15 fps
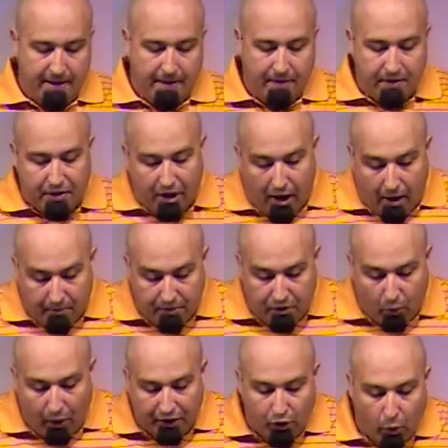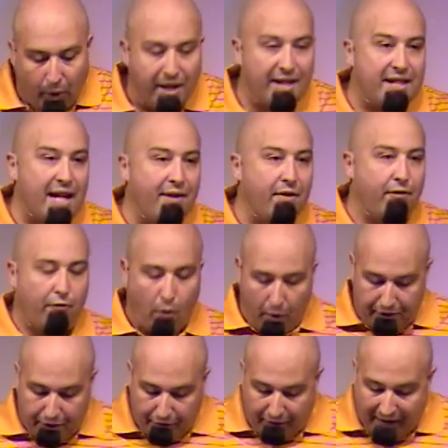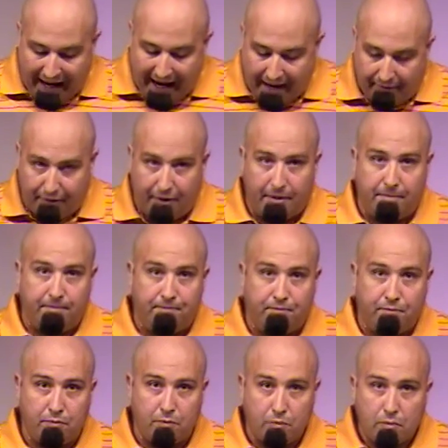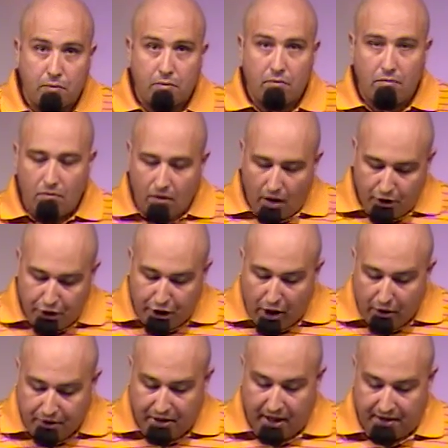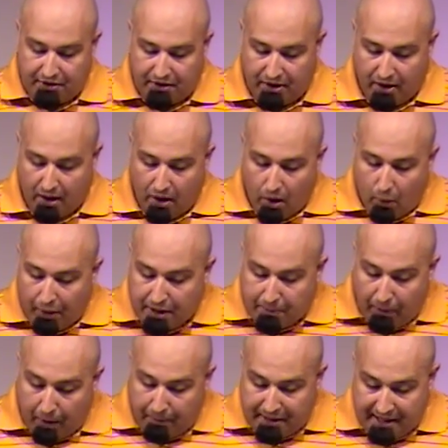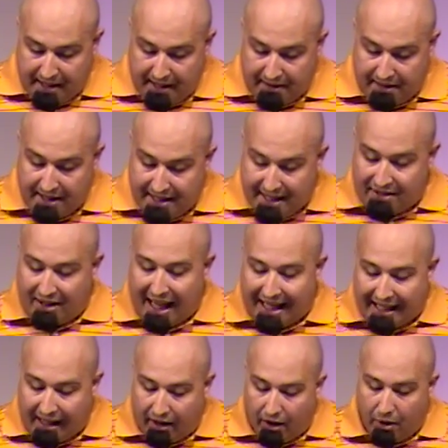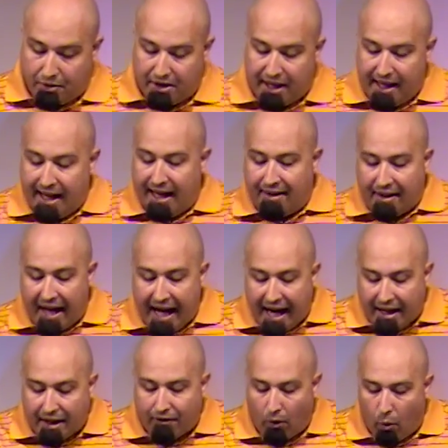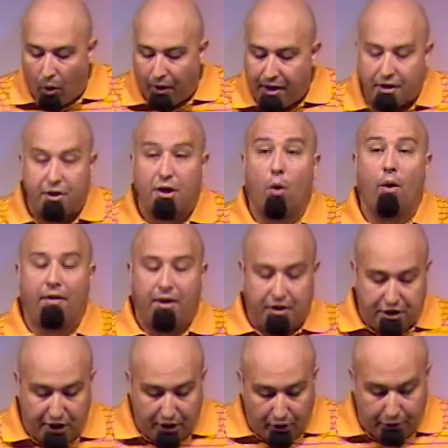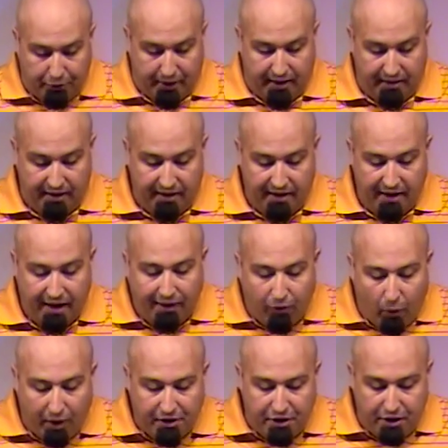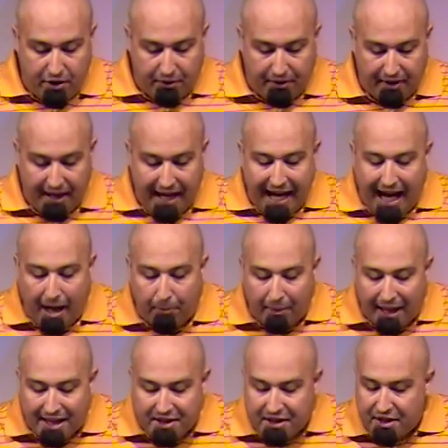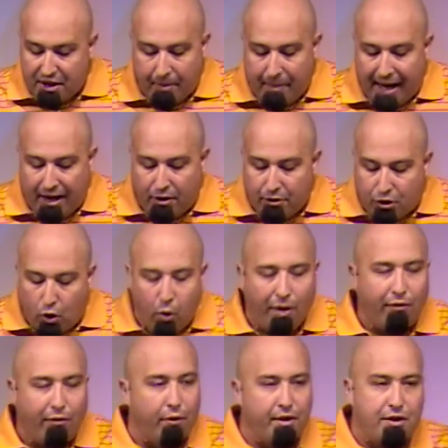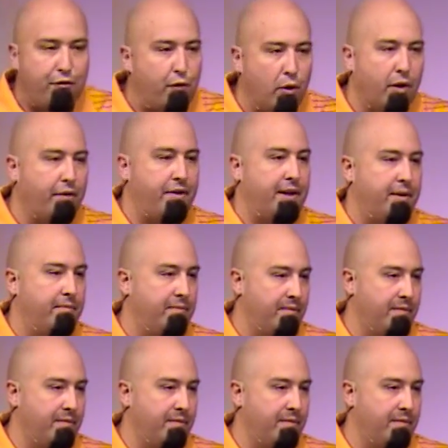Psalms 127, 4 through 5, shows us what his purpose is. He says, Like arrows in the hand of a warrior, so are the children of one's youth. How blessed is a man whose quiver is full of them.